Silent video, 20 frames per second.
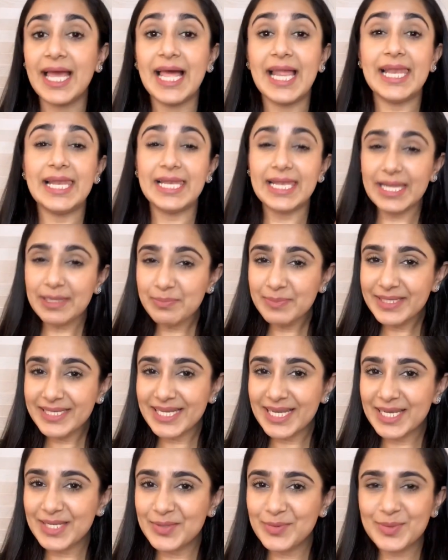Let me
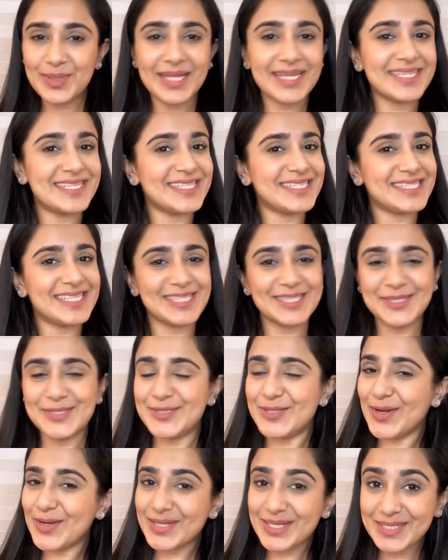tell you that this is
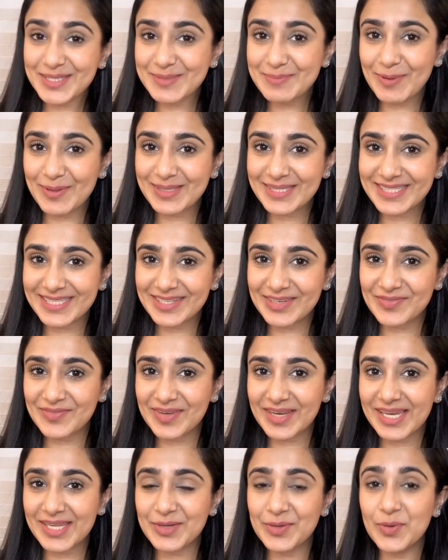not a sponsored
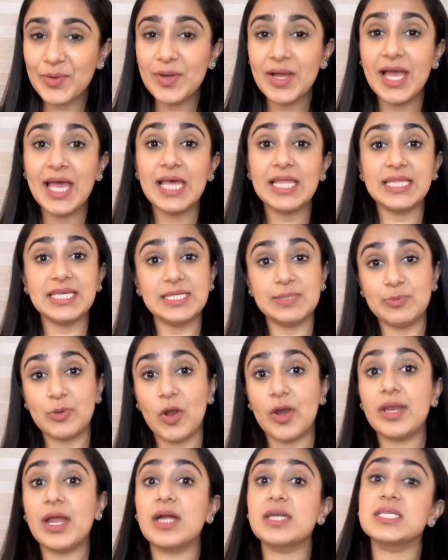video. These
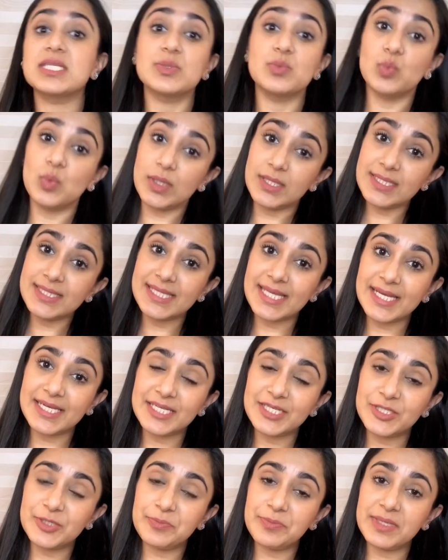products were
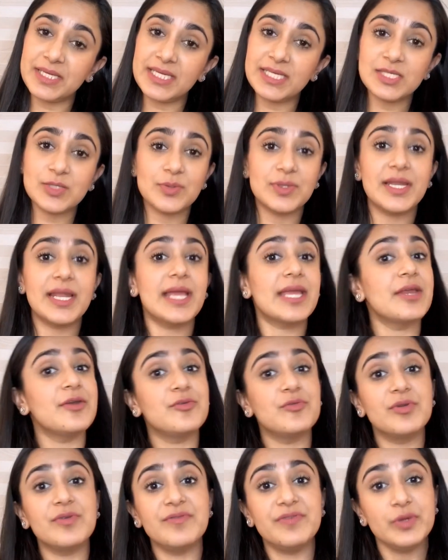sent to me so that I can
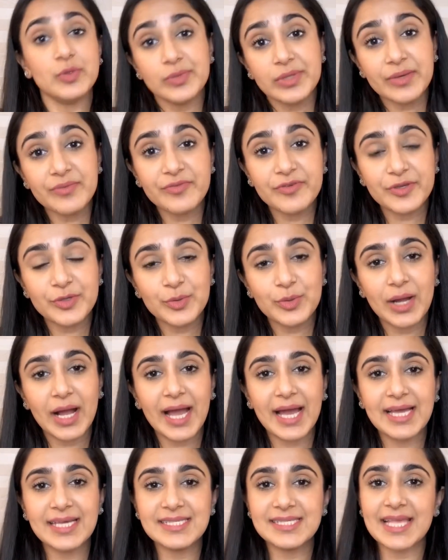review them for you
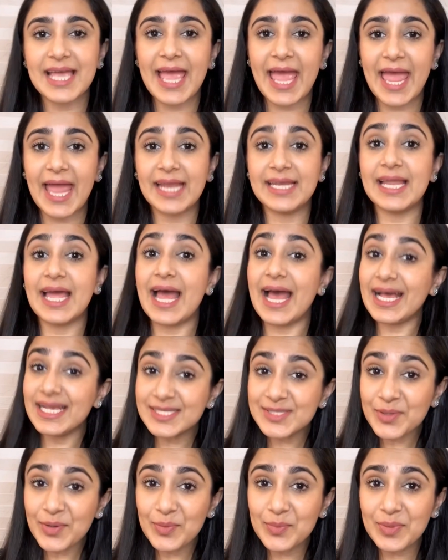guys. And
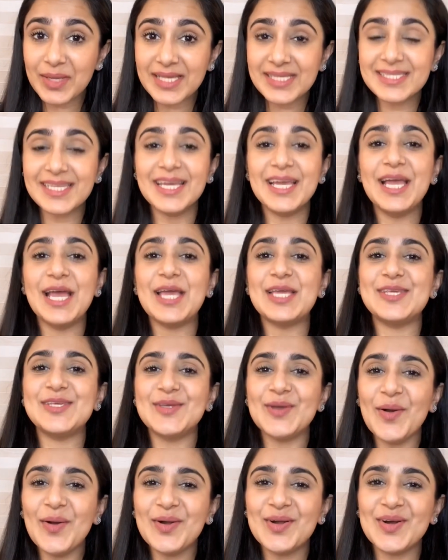as always,
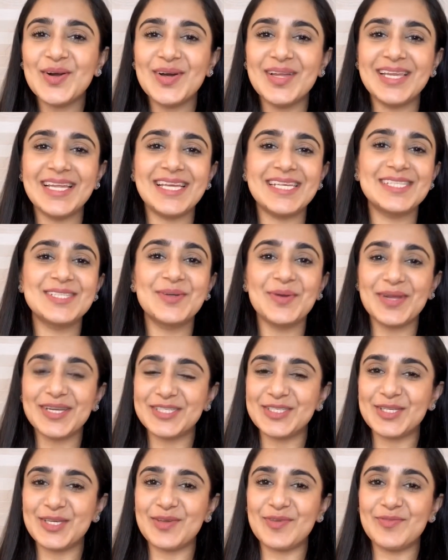your girl is going
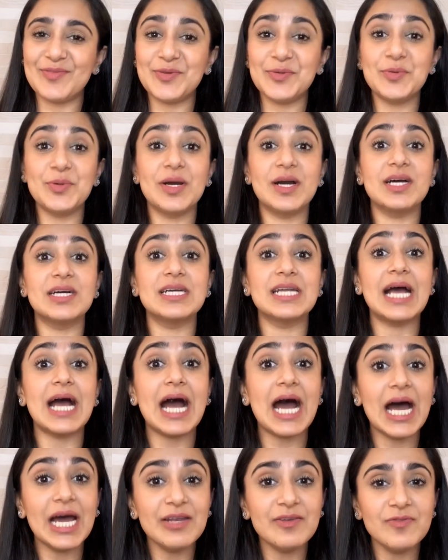to give you her
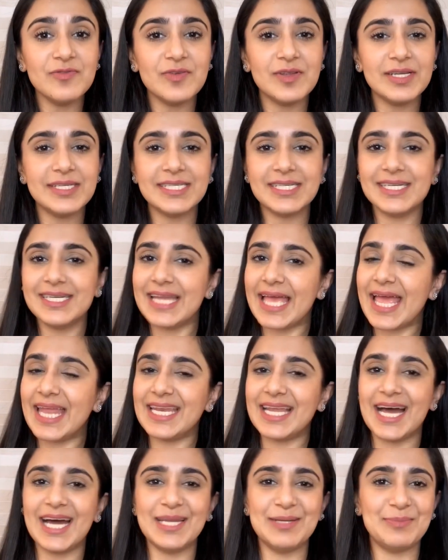unfiltered and
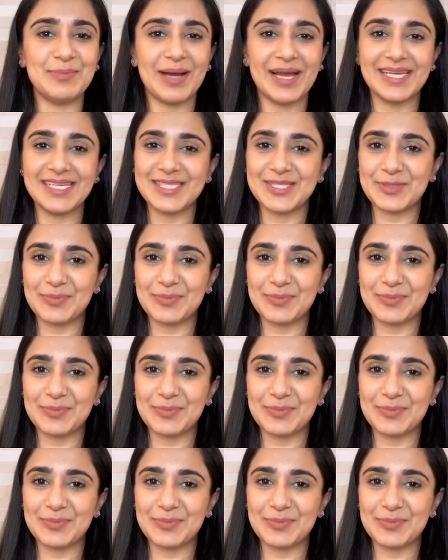unbiased